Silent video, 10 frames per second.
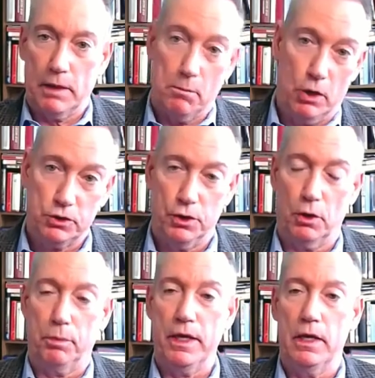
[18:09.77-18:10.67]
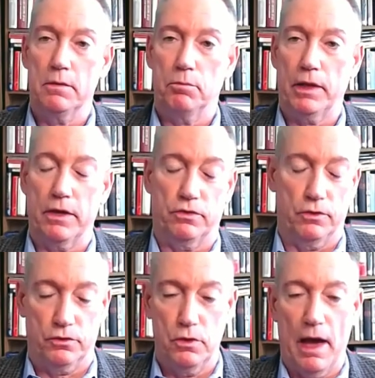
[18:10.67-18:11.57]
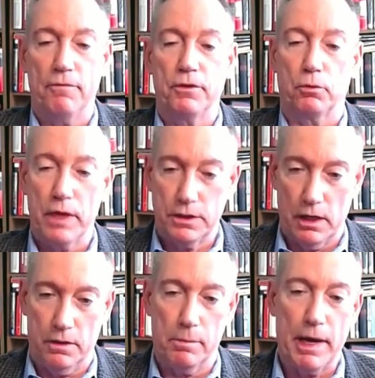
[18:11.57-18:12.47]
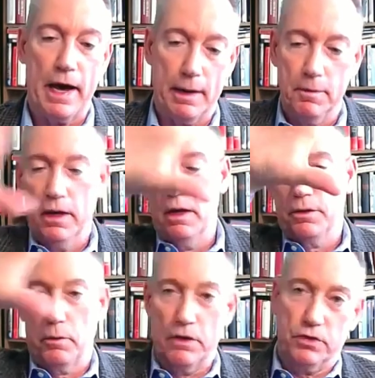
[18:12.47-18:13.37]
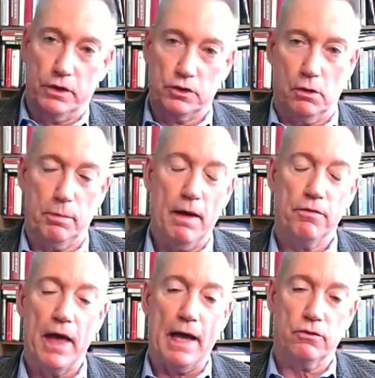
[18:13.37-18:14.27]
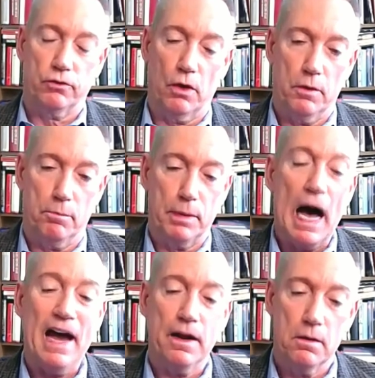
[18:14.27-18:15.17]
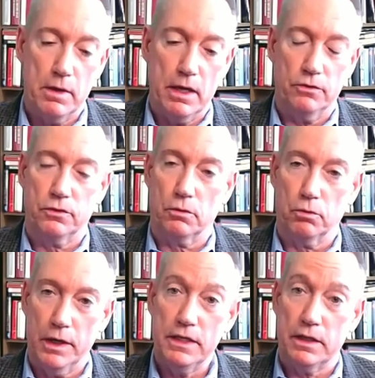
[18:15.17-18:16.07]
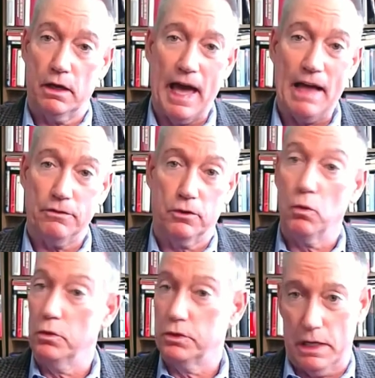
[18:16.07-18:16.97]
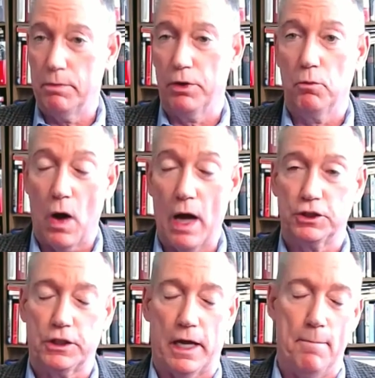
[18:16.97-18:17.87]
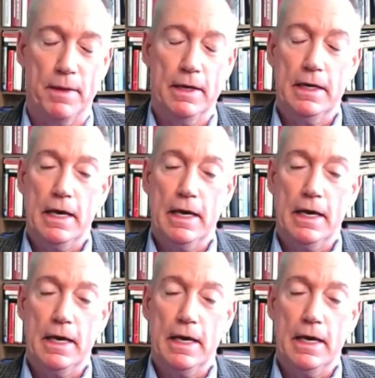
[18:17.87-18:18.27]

Like most European places, you have the retail on the bottom, the residential above that. So the bottom is the retail. That's the Ten Boom watch shop.